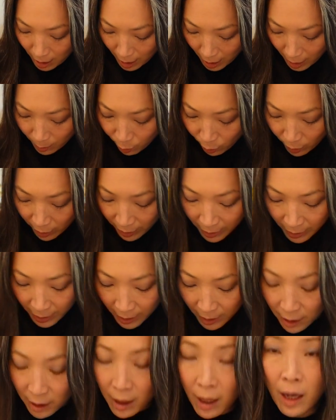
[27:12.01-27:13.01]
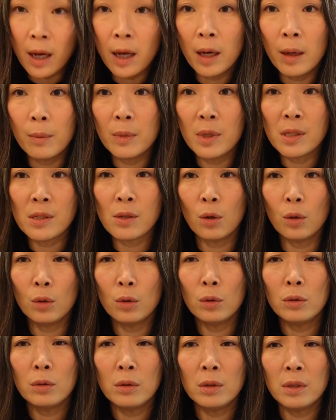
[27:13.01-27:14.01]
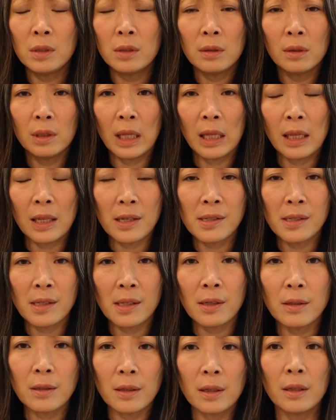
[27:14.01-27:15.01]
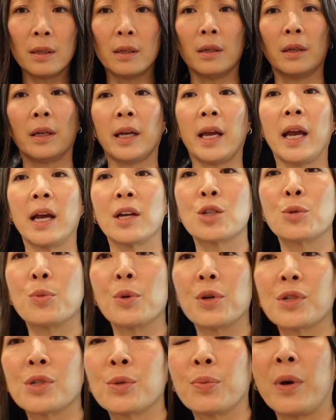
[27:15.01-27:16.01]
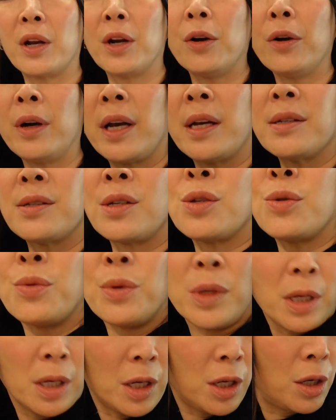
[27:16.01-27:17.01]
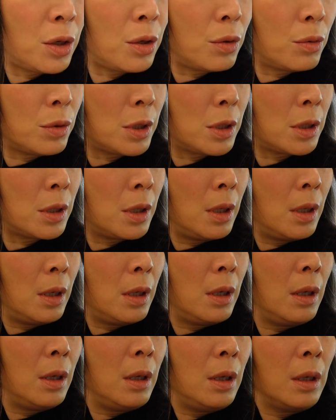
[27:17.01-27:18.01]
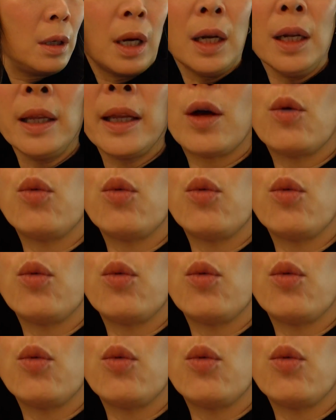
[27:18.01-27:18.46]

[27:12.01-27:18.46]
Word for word: I'm wearing um, this old Lily Silk cashmere sweater. It has this really cute, kind of